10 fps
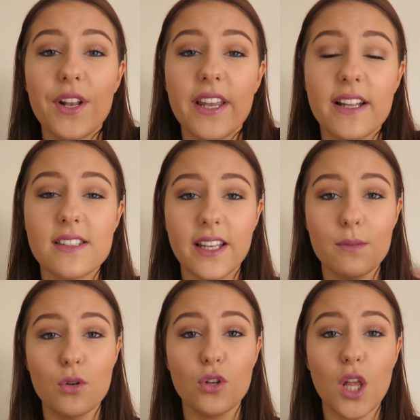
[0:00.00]
oilier and
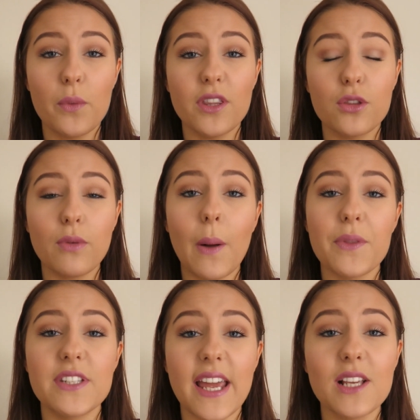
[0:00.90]
slightly more glowy
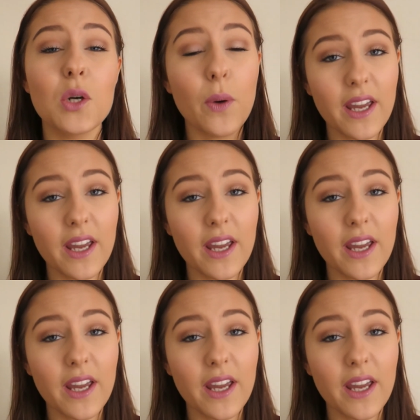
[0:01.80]
throughout the day,